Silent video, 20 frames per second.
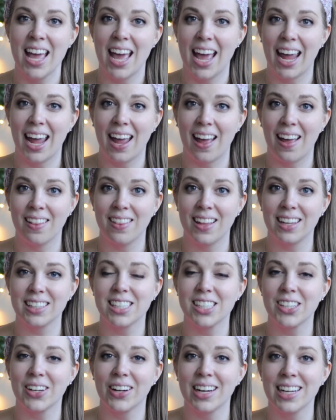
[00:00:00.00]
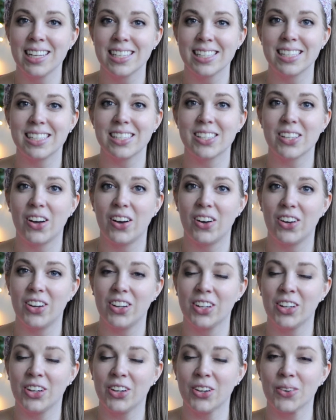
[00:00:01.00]
and that series is
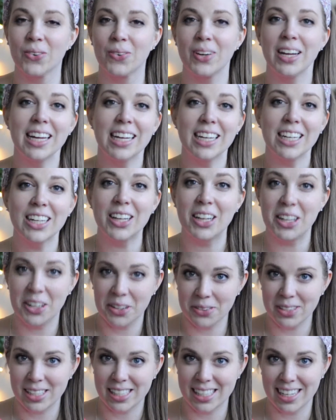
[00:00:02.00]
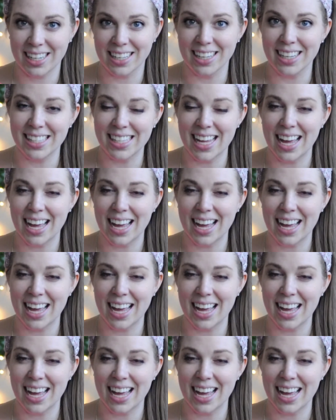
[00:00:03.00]
called Korean Cutesies,